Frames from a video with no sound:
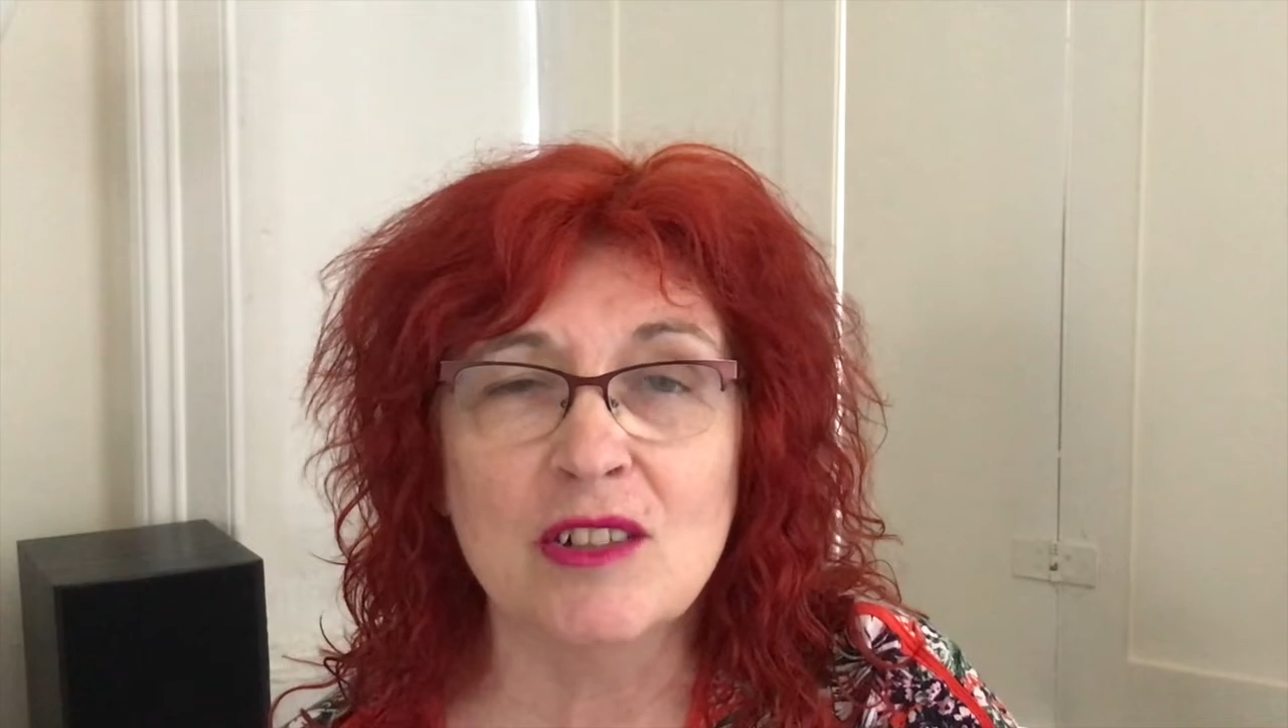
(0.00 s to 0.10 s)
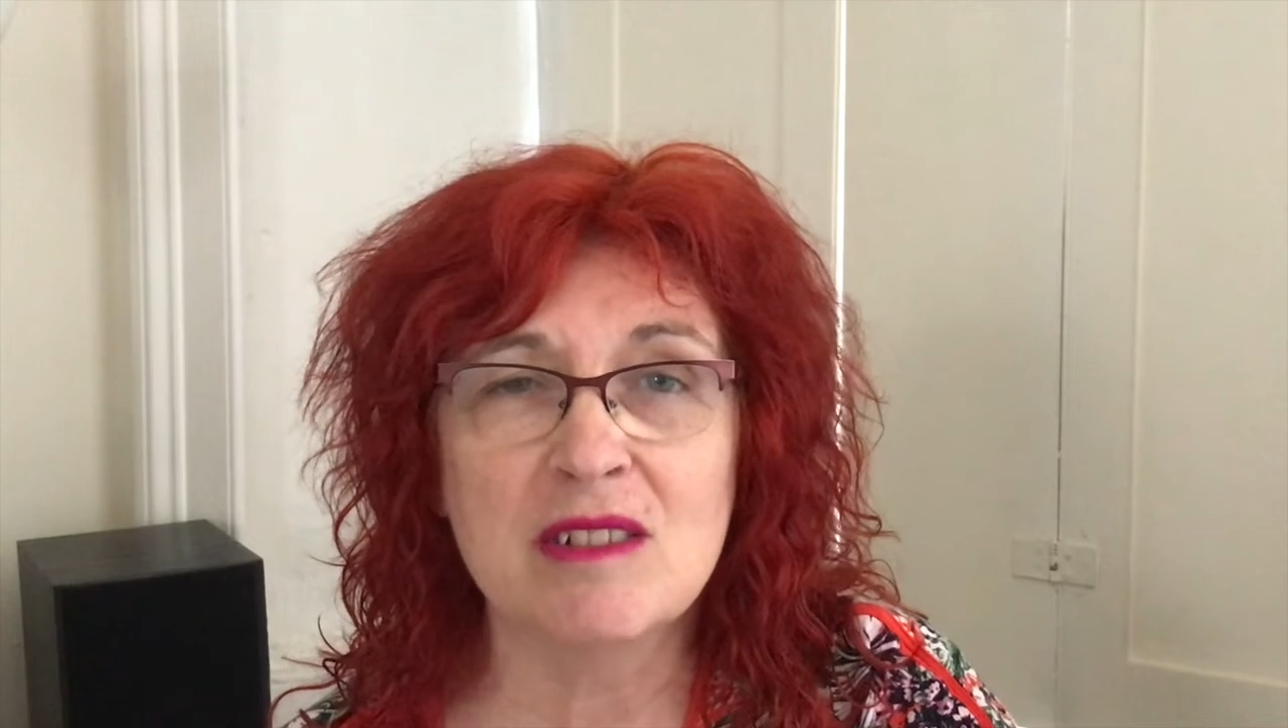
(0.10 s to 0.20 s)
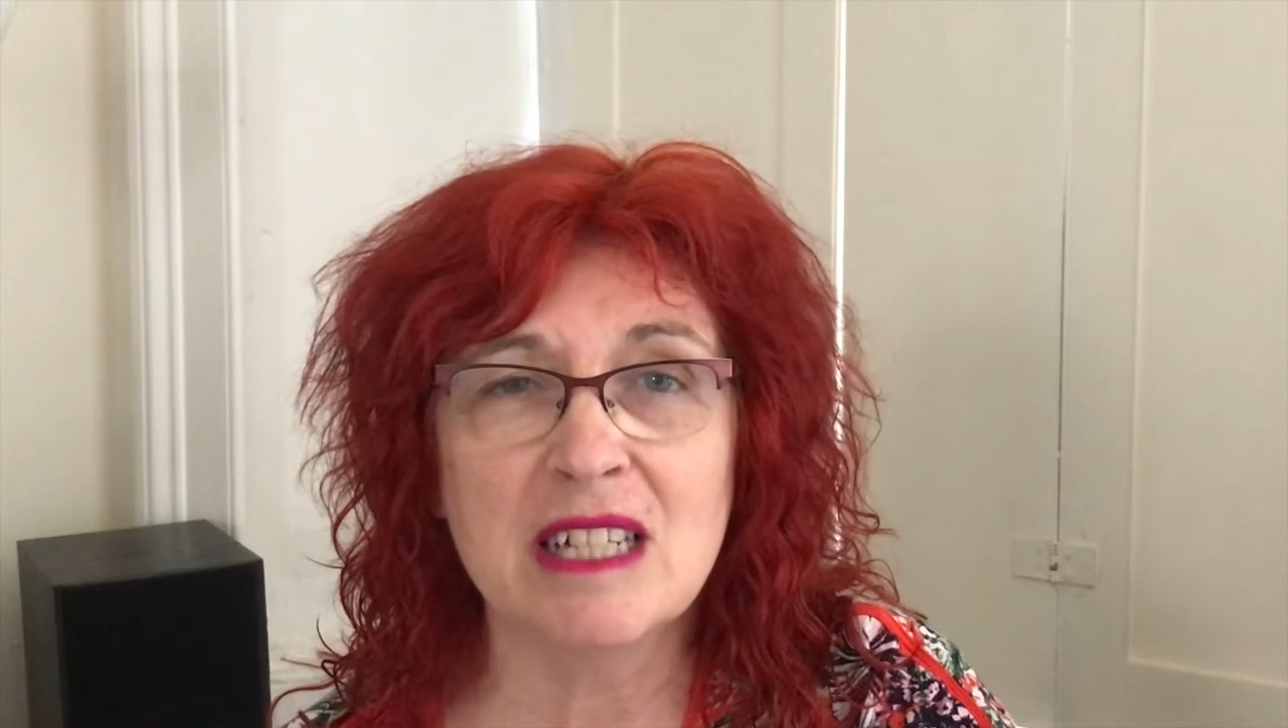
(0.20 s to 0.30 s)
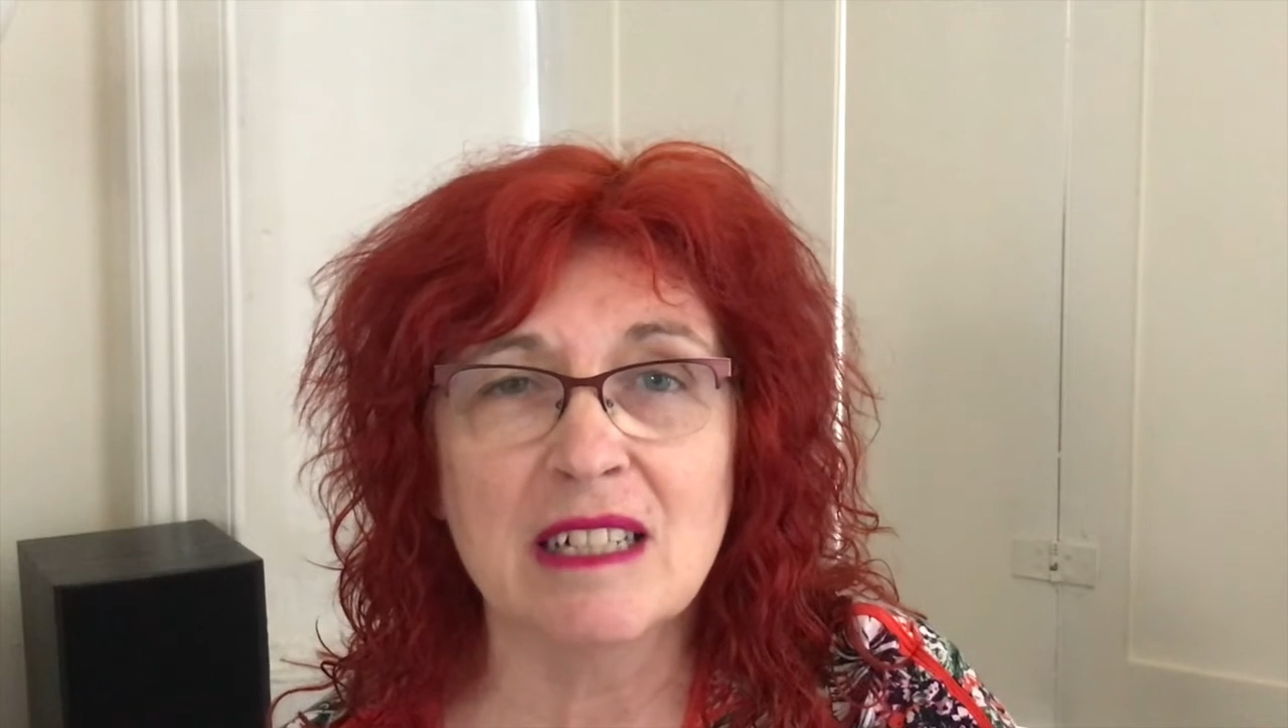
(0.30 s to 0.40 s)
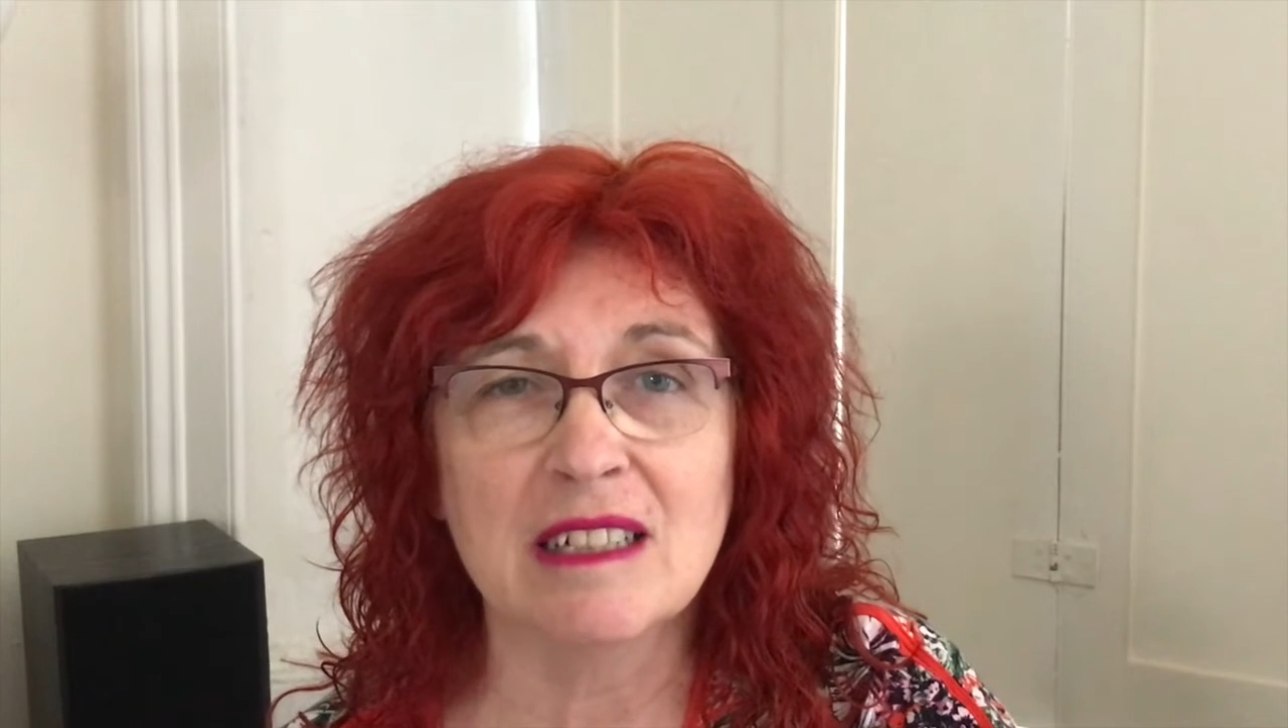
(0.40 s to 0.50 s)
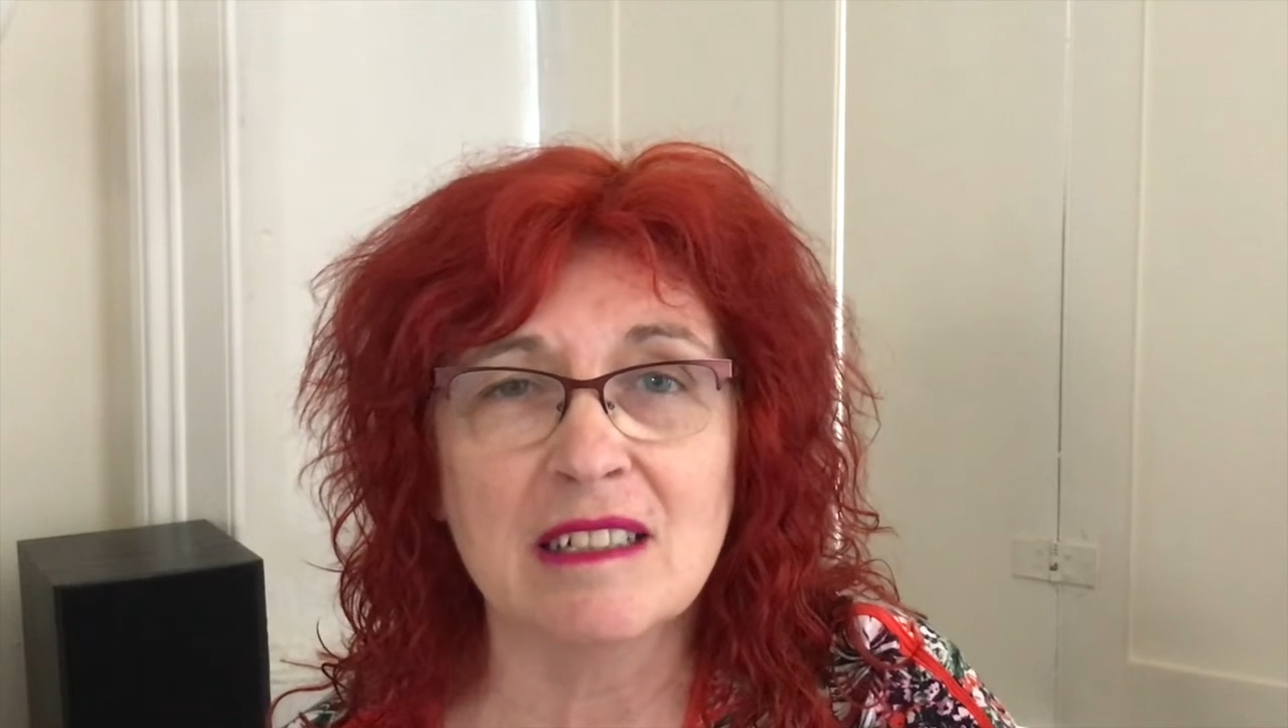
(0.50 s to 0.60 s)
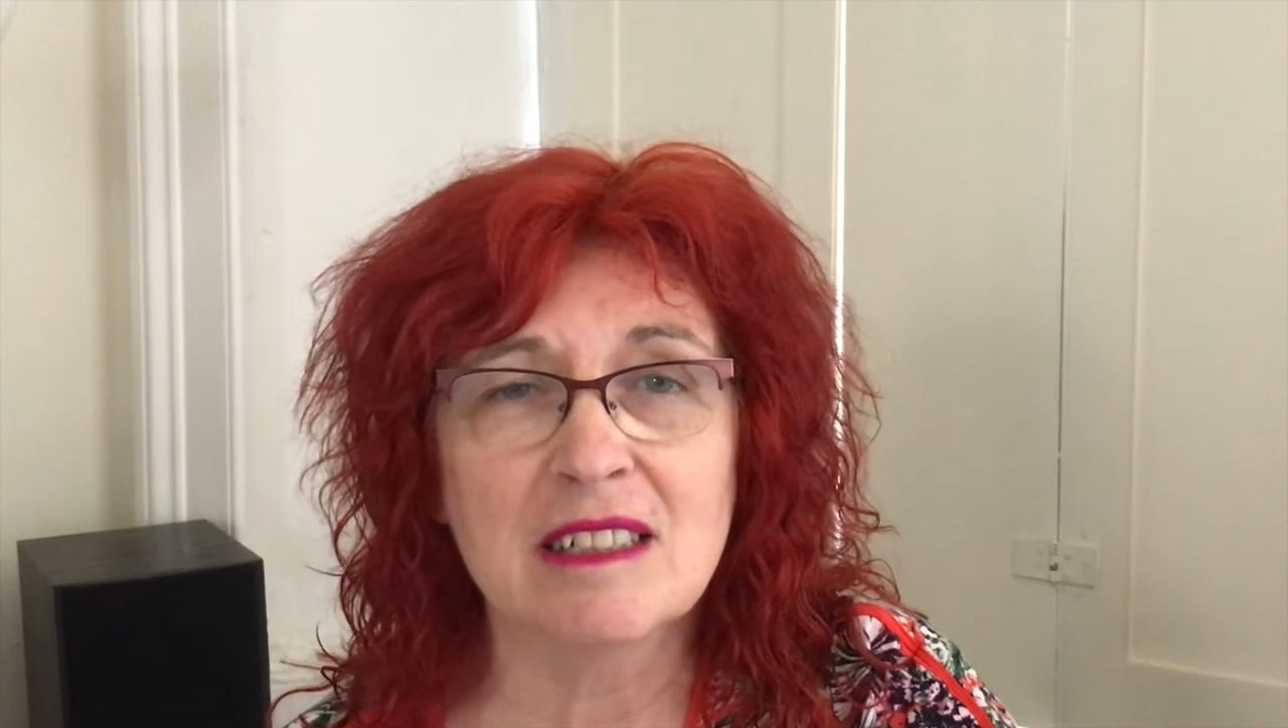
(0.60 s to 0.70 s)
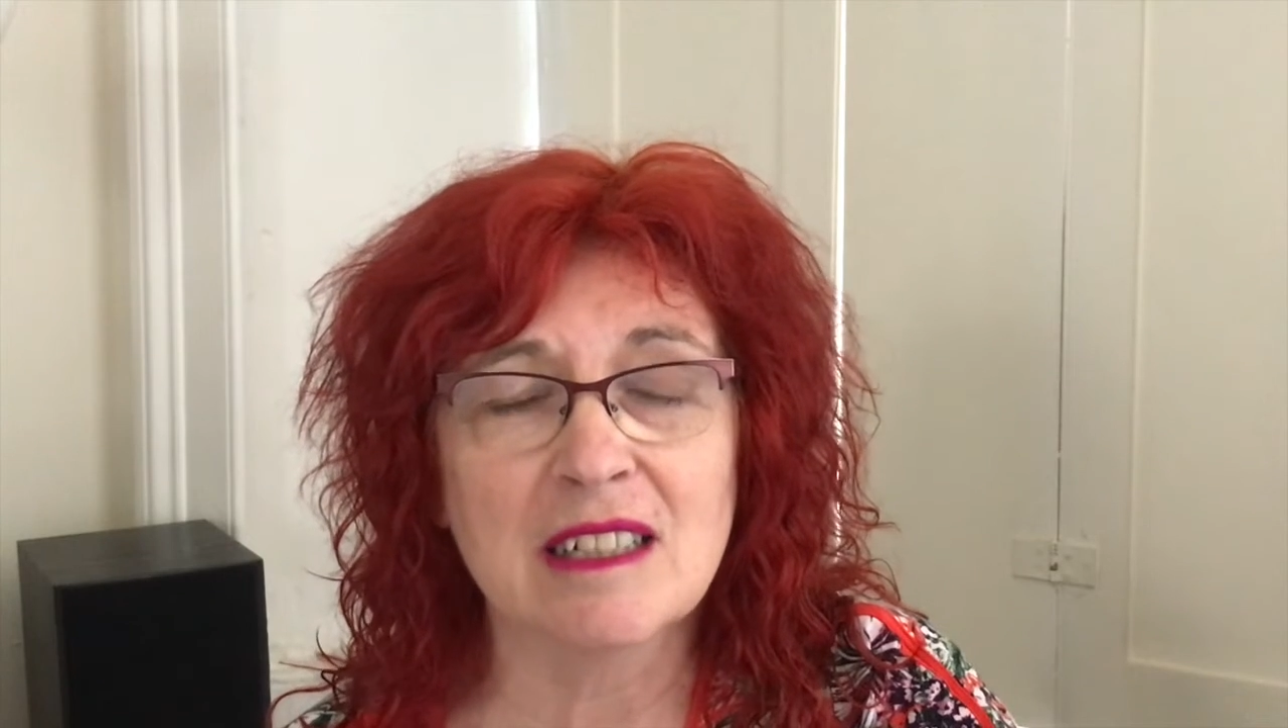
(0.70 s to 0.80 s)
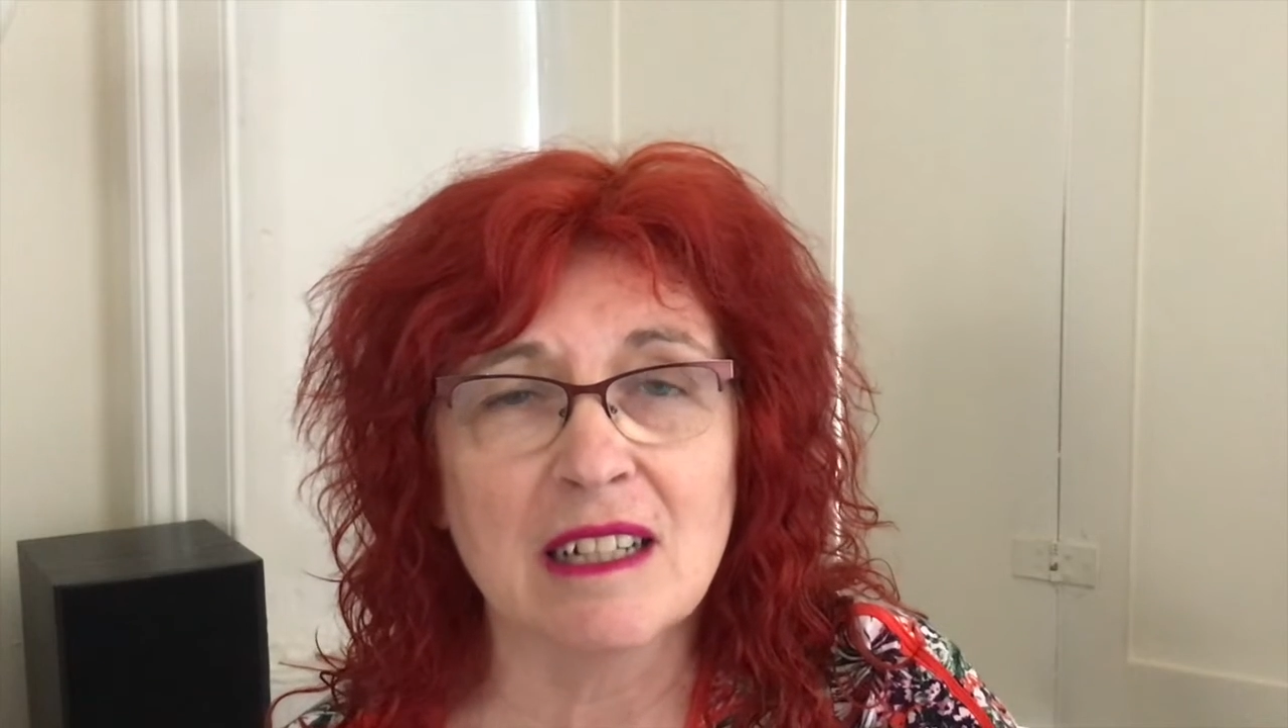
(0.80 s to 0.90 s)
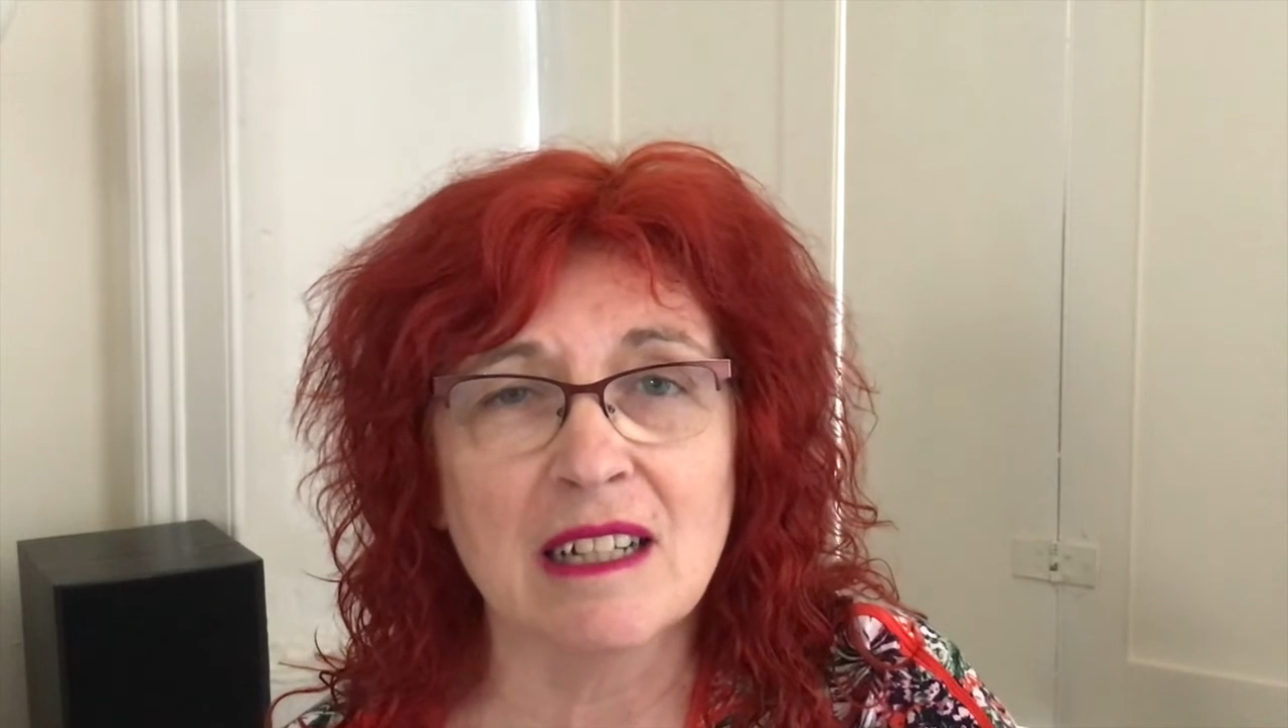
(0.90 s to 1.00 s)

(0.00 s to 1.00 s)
Zealand,